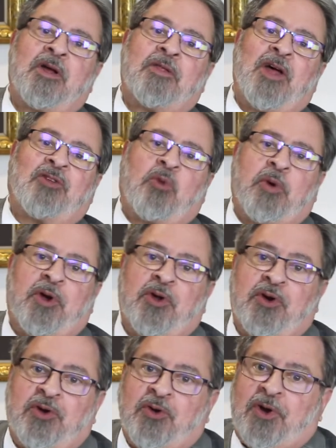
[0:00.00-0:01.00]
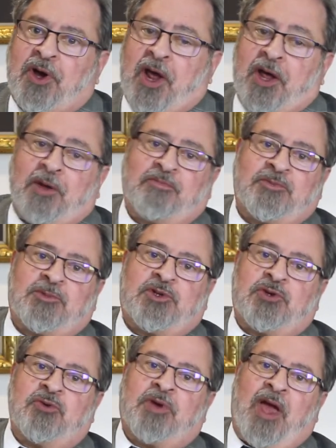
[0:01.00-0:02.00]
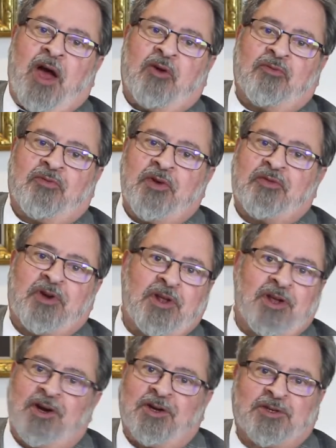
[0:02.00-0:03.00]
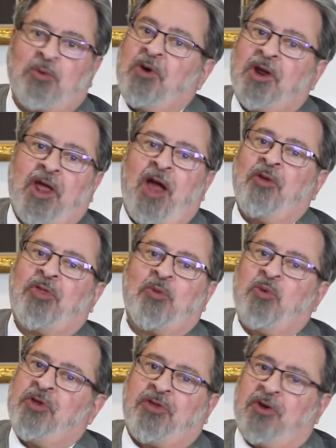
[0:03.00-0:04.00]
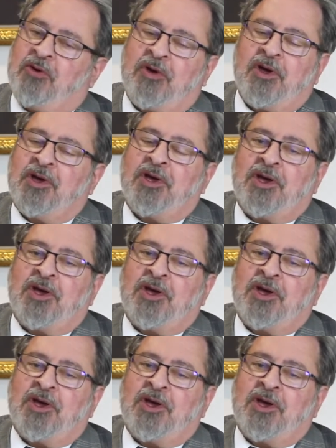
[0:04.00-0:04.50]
That's what we're here to do today, to count 50 years. I'm going to count them with you.